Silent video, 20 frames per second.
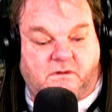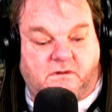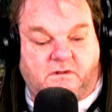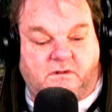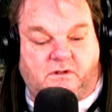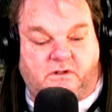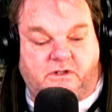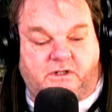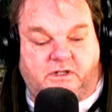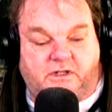
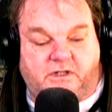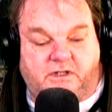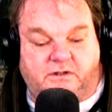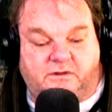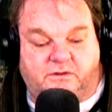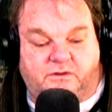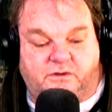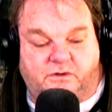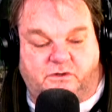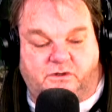lucky to get
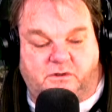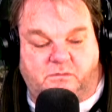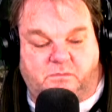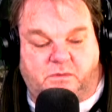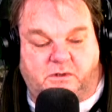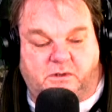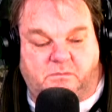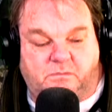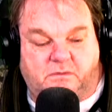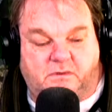30
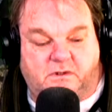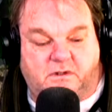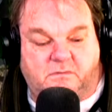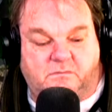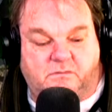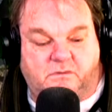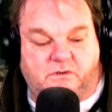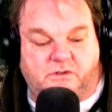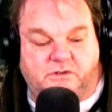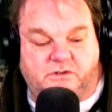people
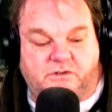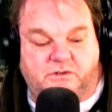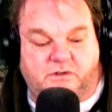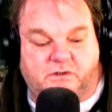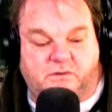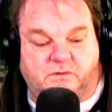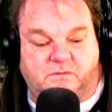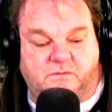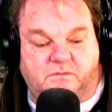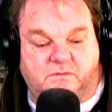on my
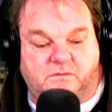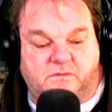show.